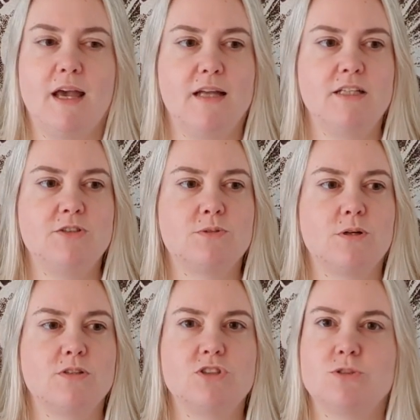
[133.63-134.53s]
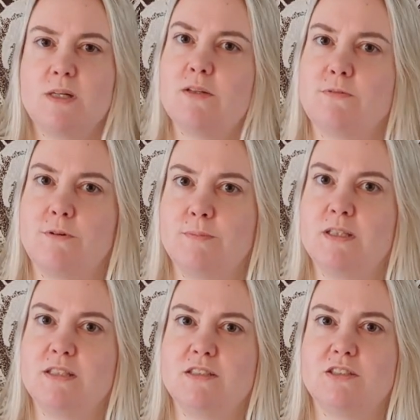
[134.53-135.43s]
and he draws strength from
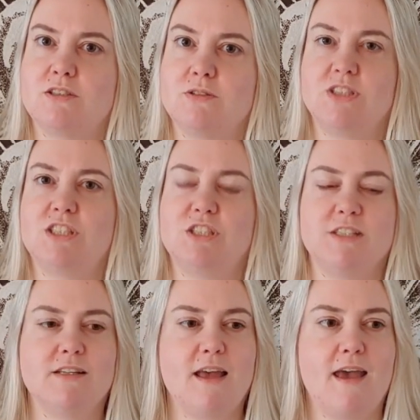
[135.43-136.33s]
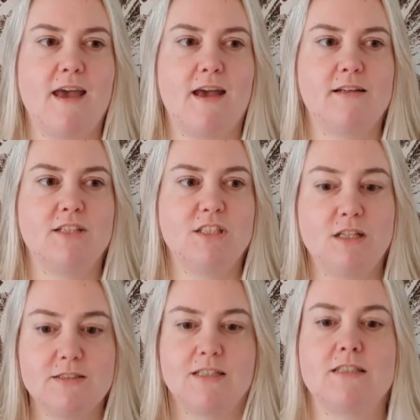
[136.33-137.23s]
his transition, and he
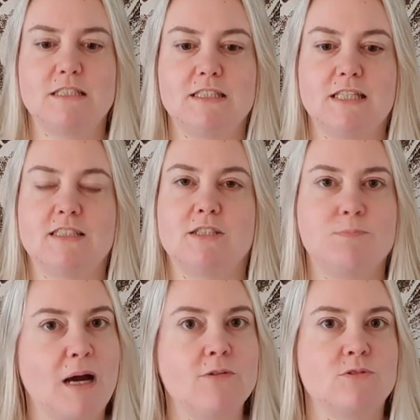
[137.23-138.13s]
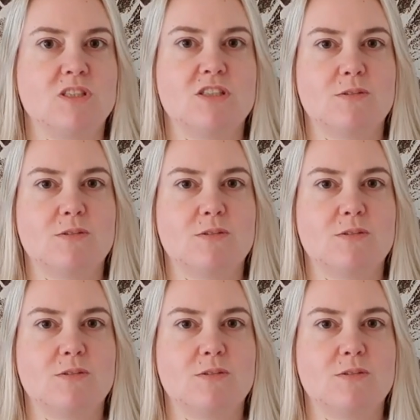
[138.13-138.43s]
clearly sets his boundaries.